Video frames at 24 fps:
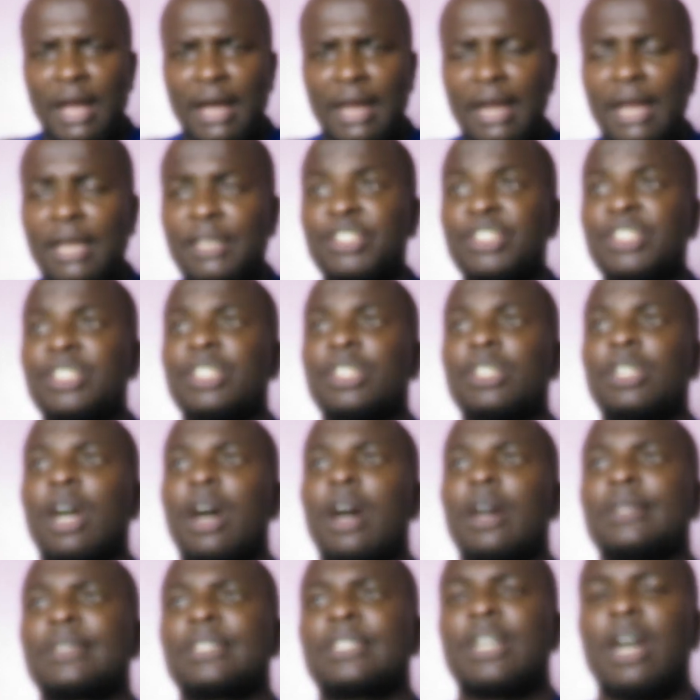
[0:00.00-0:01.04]
And ask
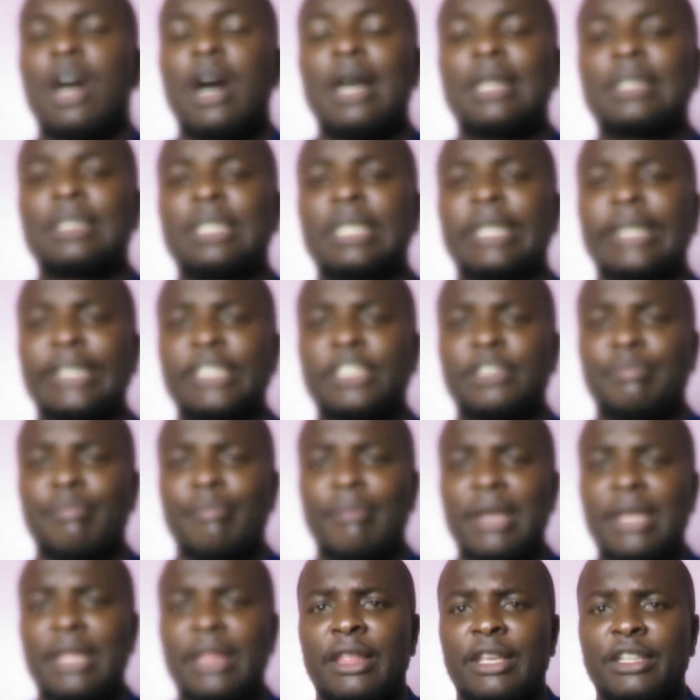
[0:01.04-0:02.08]
God, God lead
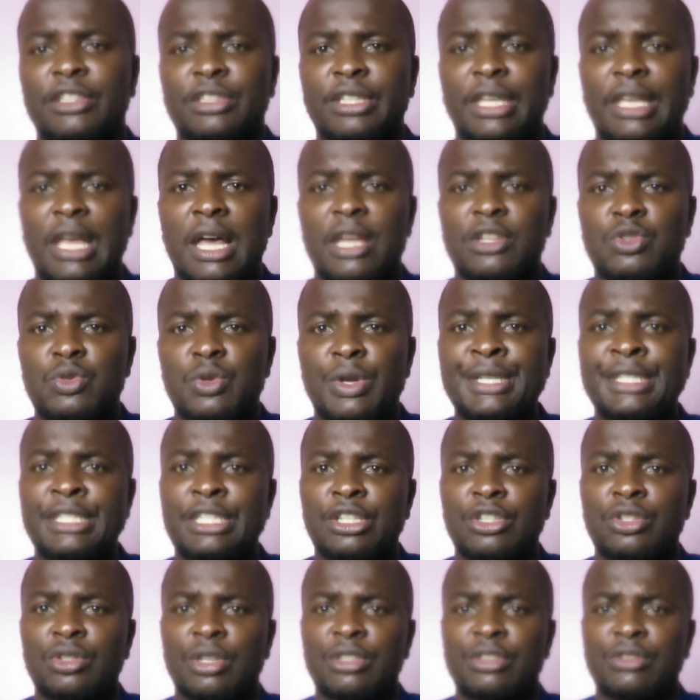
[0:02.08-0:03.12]
me this year
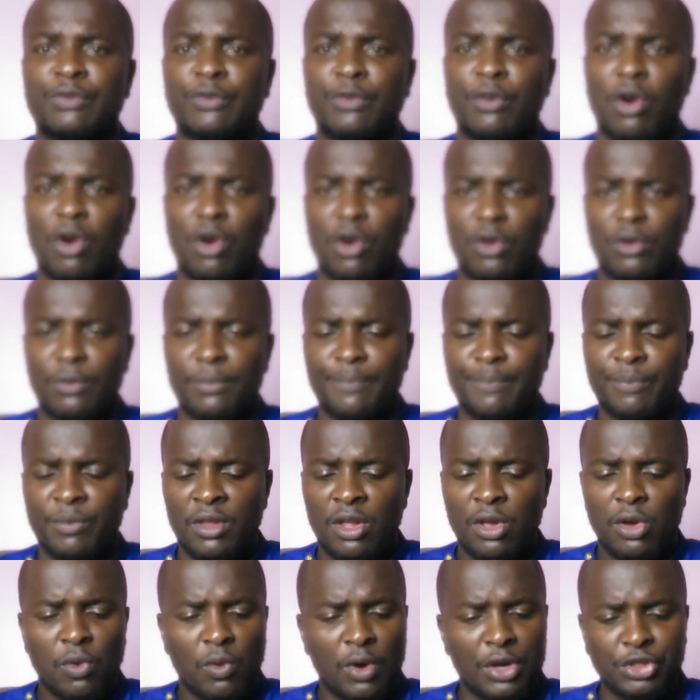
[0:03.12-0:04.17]
2024.
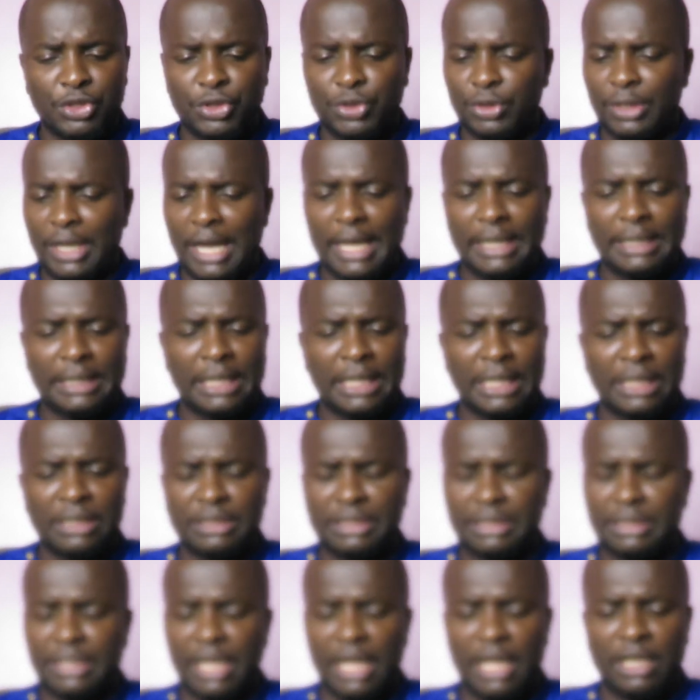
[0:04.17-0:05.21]
What should
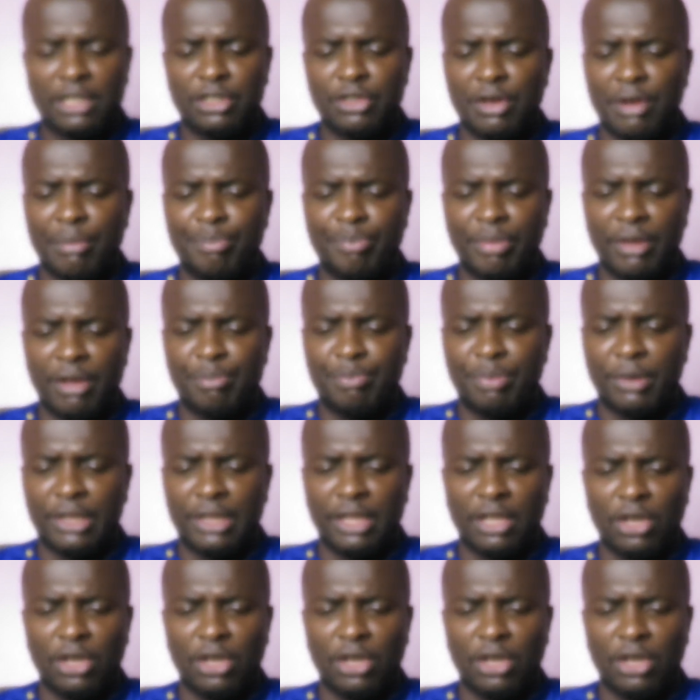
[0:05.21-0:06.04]
I tell your people?